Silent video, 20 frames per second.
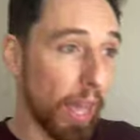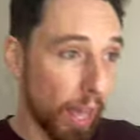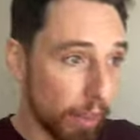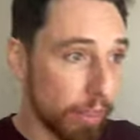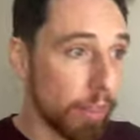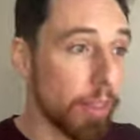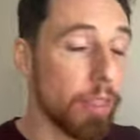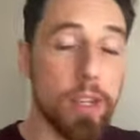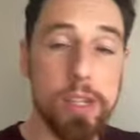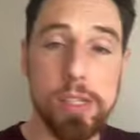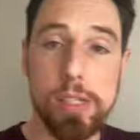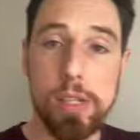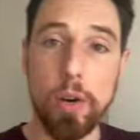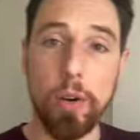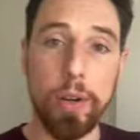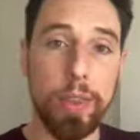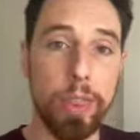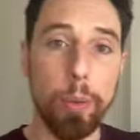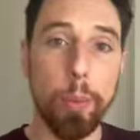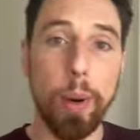other things
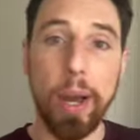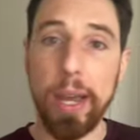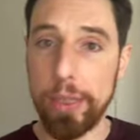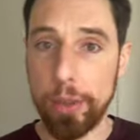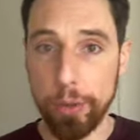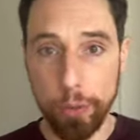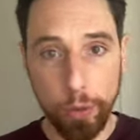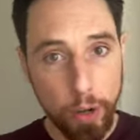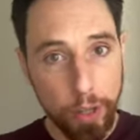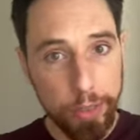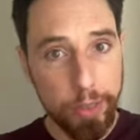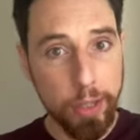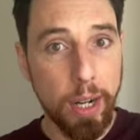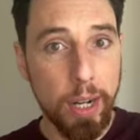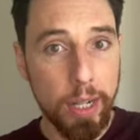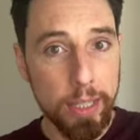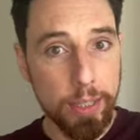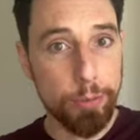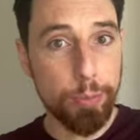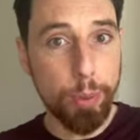got in the way. There are other
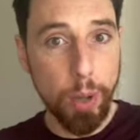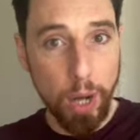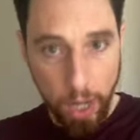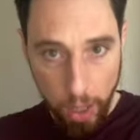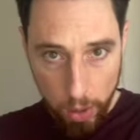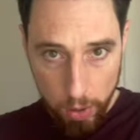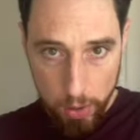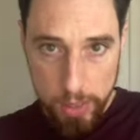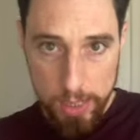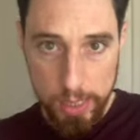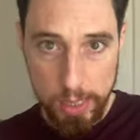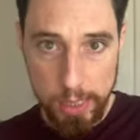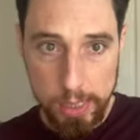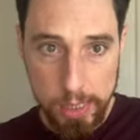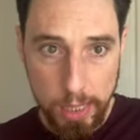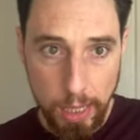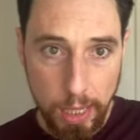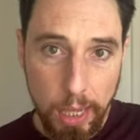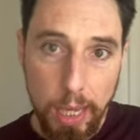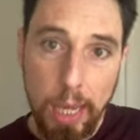kind of priorities.